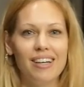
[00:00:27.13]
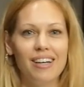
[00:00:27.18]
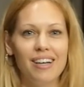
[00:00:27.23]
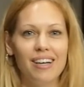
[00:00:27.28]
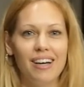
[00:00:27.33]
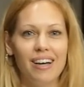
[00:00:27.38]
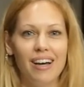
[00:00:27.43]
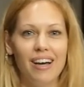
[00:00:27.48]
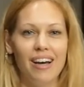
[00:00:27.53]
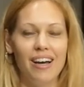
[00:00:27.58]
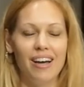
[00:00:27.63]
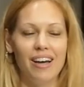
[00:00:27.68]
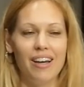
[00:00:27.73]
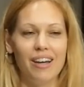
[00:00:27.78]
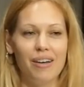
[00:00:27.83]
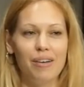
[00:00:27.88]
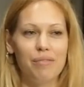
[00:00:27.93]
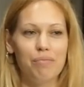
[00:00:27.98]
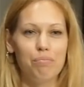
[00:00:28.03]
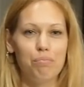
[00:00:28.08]

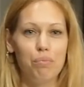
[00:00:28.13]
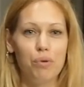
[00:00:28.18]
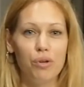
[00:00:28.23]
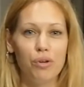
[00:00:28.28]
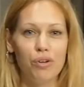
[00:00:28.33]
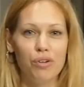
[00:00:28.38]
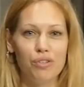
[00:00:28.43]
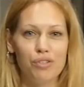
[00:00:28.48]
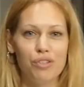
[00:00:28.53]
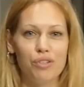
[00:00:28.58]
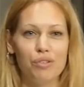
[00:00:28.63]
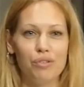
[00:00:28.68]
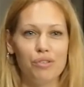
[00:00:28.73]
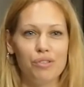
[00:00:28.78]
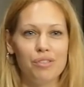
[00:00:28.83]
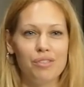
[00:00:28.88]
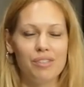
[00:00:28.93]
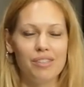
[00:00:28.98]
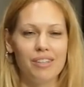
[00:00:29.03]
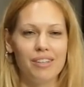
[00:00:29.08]
uh, pure
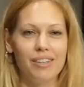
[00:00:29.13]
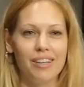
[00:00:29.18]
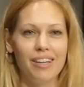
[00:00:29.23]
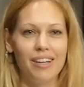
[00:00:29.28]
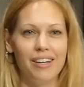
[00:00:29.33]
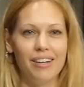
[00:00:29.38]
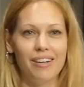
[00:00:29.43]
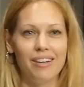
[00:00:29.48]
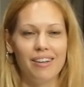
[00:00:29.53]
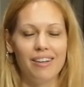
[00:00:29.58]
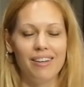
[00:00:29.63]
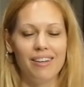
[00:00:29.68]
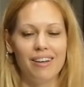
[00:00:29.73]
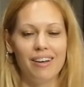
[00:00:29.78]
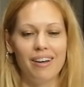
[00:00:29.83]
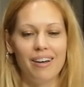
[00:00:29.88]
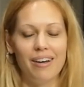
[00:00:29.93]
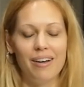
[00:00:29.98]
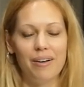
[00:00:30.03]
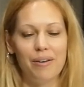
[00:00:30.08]
juice in
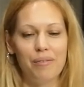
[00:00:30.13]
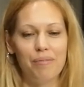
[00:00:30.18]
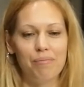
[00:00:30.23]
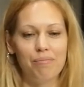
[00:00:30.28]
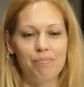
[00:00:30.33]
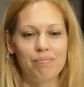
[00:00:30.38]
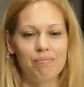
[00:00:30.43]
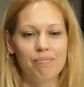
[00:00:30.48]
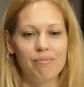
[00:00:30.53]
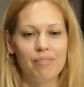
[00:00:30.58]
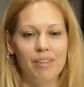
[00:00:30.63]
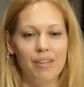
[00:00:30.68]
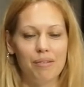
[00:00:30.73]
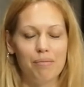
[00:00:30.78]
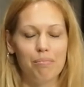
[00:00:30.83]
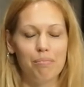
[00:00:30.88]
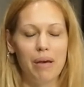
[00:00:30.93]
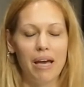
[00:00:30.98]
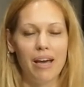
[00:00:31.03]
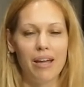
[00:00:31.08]
um, in
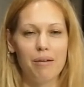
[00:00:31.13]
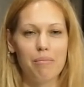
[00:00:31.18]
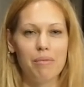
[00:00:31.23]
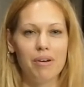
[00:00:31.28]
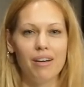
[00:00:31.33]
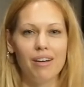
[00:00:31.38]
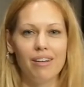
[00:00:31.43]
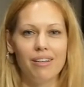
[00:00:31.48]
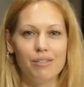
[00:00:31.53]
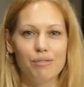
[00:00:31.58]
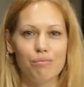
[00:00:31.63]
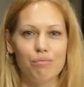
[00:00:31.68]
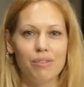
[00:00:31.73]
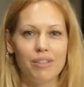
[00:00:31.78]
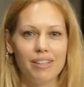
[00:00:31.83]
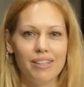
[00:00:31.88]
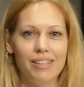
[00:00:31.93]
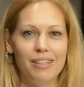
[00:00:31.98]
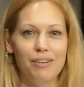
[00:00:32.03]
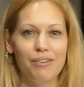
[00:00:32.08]
Panama is
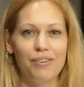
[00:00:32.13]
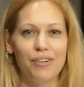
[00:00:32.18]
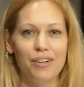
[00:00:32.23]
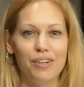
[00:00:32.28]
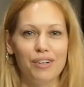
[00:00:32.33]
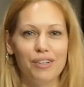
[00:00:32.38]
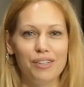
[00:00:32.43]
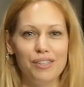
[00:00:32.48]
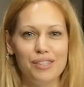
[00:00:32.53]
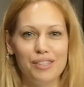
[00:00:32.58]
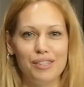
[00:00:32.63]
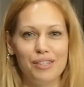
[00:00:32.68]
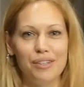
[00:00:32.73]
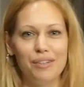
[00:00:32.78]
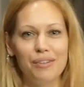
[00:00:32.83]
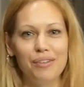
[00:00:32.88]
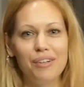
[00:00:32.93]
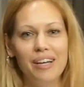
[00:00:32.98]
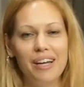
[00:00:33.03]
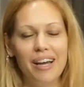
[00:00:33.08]
really difficult to do.
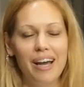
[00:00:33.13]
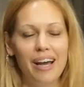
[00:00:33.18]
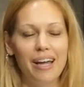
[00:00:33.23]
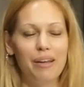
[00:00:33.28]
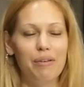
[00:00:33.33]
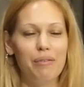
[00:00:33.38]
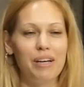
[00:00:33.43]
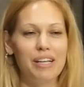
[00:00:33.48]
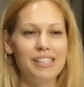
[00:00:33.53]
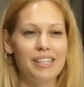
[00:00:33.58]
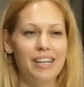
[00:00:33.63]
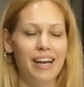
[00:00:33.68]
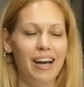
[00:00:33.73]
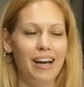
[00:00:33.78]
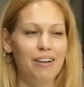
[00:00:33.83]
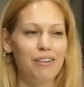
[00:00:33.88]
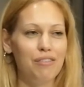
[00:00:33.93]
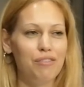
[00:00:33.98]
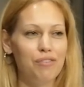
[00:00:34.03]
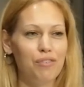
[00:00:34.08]
Anyways, I
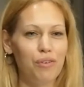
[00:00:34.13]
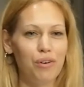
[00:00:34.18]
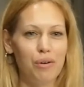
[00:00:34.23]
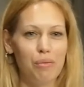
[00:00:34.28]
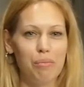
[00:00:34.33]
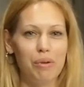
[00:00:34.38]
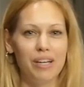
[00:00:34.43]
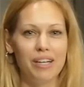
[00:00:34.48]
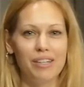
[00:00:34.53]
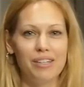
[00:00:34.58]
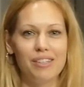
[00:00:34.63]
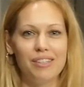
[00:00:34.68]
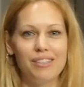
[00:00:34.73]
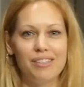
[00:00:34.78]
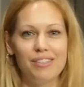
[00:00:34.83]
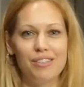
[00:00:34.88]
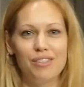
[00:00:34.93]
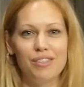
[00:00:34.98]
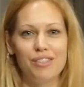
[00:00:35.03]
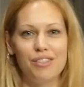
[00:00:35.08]
had four big
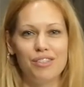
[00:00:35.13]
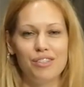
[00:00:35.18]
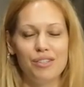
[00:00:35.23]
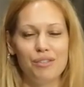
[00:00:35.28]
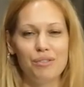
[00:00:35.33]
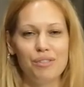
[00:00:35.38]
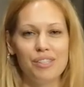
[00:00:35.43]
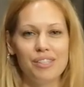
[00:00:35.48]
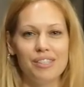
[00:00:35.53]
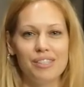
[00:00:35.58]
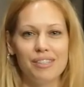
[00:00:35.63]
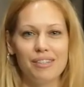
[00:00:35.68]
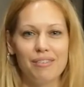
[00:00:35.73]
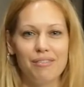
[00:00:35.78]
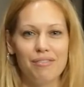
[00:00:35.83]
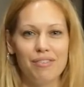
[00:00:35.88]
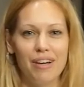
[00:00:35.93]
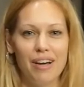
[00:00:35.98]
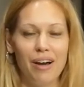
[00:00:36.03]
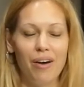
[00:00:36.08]
juices
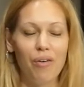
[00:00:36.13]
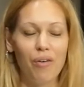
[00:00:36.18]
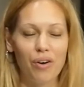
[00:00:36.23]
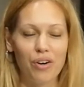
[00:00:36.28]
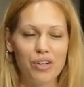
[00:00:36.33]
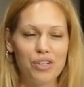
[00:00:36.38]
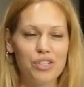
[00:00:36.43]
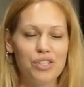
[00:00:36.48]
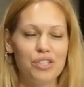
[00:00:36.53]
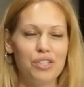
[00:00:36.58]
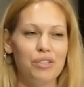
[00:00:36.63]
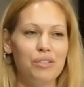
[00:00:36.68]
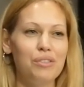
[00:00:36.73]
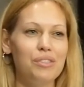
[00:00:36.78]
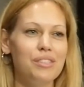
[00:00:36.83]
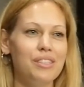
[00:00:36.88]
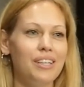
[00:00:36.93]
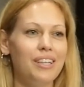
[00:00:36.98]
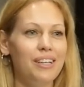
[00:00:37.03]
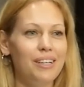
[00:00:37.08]
of uh, orange juice,
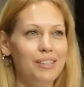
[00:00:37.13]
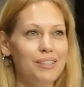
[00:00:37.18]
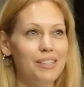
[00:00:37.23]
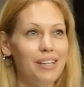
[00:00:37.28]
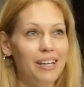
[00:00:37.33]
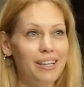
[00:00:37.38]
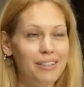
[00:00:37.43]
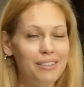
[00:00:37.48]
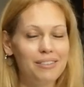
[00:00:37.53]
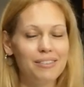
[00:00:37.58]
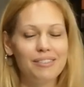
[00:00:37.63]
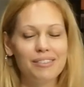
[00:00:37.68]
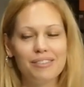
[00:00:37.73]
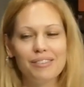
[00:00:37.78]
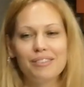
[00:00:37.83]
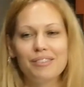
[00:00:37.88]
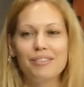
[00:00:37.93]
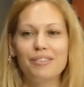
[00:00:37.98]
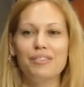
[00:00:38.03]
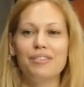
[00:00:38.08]
so that
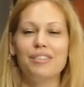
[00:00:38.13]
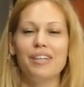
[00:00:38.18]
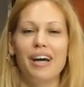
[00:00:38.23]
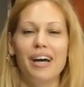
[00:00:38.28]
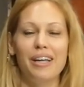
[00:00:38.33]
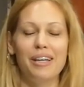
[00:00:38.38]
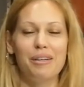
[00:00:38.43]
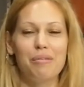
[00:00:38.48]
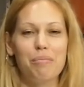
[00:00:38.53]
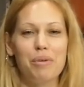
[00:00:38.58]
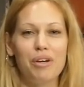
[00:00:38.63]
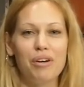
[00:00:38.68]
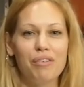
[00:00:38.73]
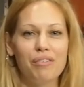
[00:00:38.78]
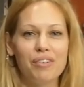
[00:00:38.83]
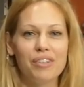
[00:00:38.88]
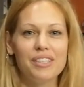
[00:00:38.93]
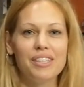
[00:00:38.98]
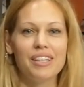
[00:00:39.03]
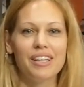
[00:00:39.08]
tided me
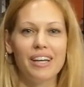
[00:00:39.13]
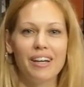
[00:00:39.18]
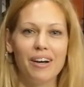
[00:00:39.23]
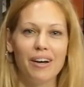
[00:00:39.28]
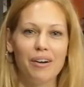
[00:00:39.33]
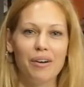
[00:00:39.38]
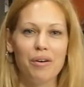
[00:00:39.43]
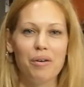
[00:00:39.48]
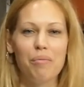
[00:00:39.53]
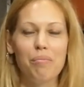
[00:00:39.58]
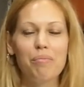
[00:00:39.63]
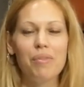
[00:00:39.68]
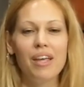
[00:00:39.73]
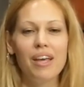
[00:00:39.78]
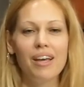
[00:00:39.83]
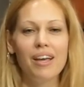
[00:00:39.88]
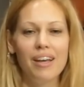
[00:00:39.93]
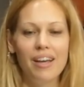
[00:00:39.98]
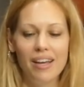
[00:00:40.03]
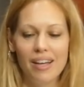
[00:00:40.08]
over till I got home.
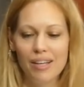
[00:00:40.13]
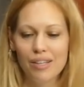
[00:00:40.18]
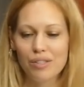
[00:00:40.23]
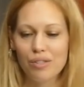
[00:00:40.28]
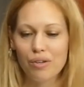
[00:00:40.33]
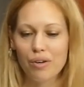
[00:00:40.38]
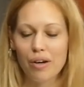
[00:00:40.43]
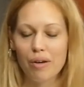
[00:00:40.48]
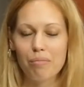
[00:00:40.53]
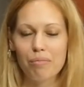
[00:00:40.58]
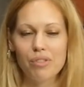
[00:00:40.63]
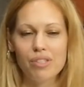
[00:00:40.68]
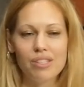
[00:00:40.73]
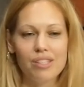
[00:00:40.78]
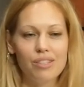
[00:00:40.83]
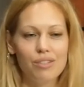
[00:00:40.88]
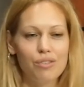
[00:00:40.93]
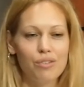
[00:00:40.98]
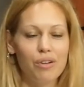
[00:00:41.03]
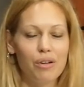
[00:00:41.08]
So I'm just
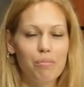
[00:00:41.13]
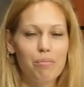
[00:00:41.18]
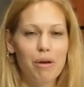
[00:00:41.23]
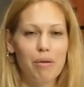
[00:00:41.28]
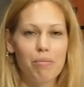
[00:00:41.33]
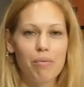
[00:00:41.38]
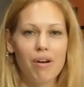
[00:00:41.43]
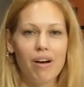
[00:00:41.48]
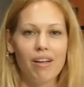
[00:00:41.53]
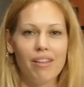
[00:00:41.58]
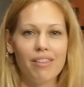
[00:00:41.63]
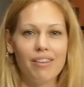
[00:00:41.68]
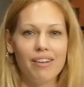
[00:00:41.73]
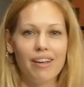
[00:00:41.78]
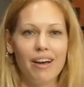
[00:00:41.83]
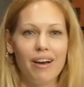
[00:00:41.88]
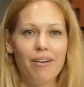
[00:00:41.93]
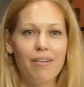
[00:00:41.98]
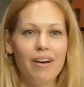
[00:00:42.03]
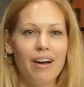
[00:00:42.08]
enjoying my broth
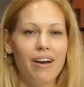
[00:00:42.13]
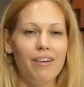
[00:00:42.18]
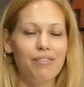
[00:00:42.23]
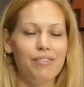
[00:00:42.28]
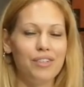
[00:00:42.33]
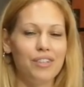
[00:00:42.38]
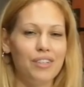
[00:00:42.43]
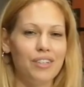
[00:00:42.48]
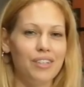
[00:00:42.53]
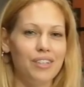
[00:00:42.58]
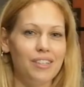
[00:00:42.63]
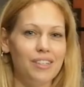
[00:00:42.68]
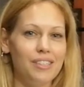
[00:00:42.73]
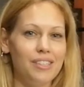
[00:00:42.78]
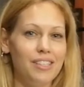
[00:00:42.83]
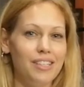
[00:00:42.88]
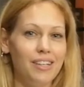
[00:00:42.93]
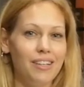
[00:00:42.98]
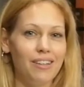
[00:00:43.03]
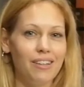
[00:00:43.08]
now after
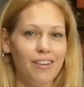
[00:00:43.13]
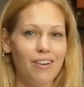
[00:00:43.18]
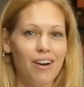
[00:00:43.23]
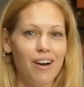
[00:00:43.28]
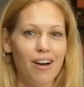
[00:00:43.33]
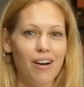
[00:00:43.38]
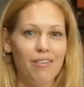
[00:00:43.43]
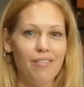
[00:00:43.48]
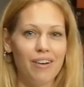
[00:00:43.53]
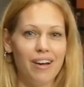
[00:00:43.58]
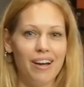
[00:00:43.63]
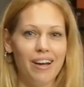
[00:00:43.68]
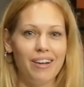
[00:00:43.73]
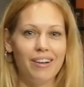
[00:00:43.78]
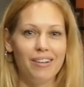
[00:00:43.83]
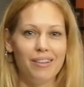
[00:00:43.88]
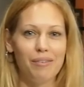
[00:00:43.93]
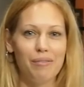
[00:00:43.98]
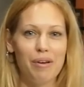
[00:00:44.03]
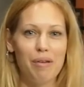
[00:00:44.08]
sitting in the car ride
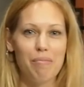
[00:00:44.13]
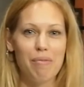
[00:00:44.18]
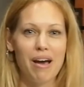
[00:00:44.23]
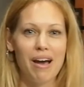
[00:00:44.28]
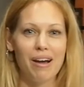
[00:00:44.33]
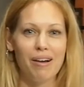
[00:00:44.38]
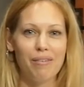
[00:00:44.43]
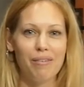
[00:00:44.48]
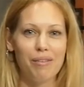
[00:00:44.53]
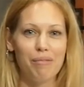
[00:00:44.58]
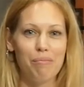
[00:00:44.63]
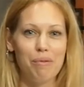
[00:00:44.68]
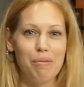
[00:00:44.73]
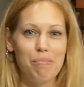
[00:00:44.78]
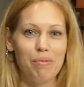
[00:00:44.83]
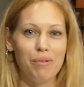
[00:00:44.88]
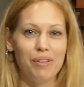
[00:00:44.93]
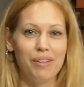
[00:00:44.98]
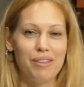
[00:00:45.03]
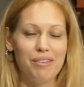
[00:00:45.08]
on the way back with
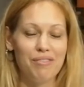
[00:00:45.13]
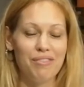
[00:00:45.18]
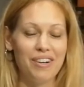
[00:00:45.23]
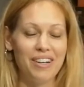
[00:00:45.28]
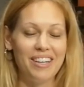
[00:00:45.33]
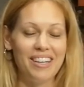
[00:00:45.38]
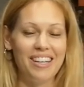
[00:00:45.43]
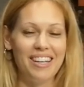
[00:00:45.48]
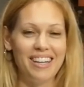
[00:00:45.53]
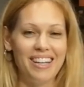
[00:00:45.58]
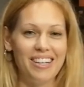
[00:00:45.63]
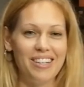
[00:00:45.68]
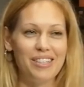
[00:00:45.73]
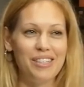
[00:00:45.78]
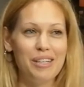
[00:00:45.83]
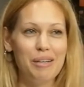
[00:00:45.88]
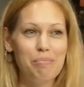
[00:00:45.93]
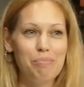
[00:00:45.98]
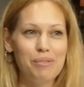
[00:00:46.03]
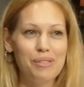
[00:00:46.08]
people in the front eating
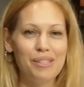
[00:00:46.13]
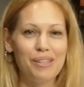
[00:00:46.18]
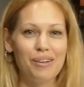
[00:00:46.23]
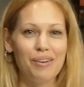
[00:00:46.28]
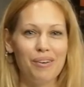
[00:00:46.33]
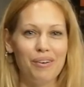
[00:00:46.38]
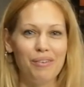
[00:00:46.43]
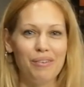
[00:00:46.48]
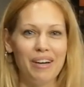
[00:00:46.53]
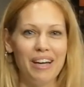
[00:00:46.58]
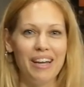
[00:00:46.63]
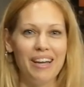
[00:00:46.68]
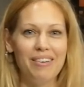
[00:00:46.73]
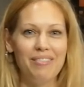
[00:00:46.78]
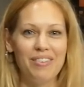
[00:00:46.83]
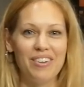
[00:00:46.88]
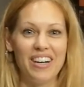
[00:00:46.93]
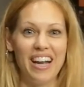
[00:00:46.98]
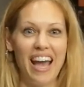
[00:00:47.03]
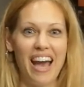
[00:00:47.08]
chips the whole way
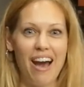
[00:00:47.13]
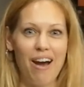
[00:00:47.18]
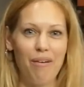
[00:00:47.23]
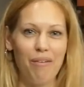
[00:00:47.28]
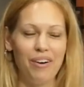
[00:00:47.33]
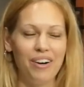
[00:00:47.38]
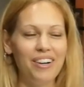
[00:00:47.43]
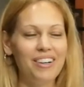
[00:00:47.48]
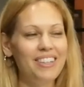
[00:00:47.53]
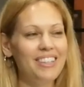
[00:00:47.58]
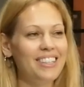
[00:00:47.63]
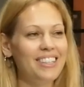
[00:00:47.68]
for an hour.